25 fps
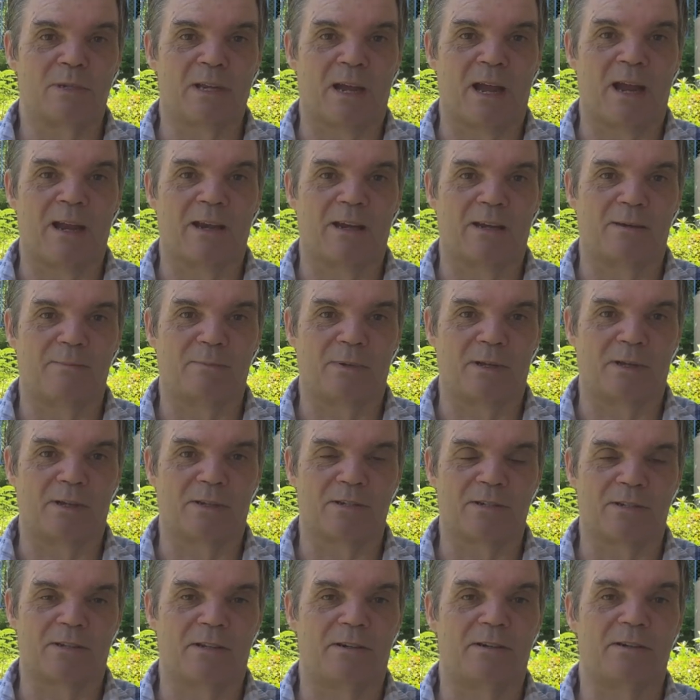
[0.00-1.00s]
Thailand
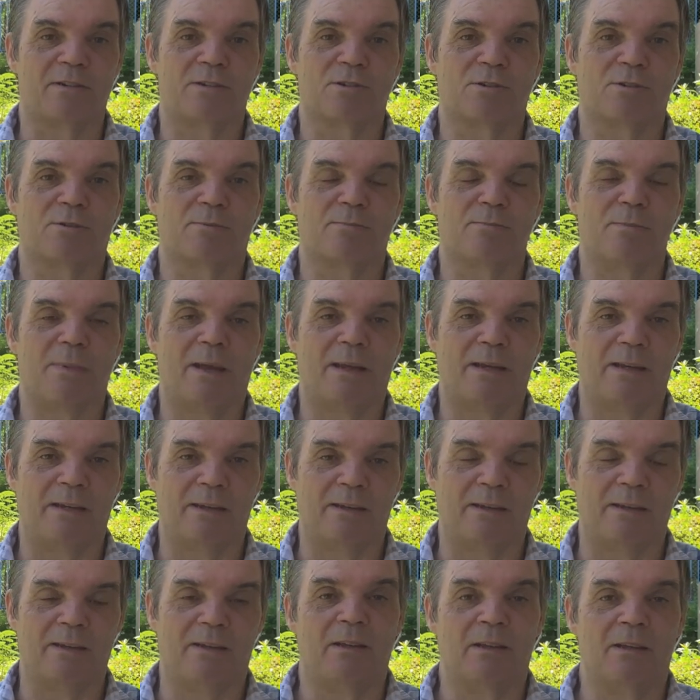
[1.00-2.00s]
because there are so
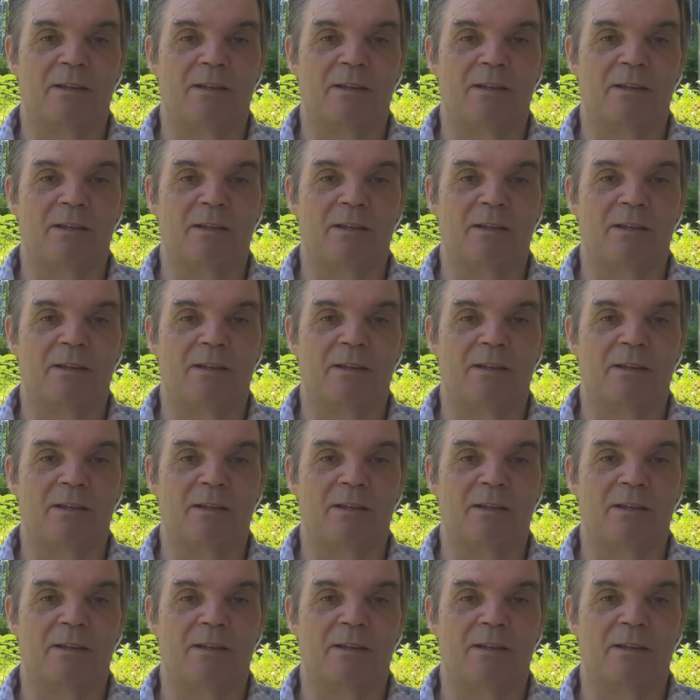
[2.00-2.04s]
many.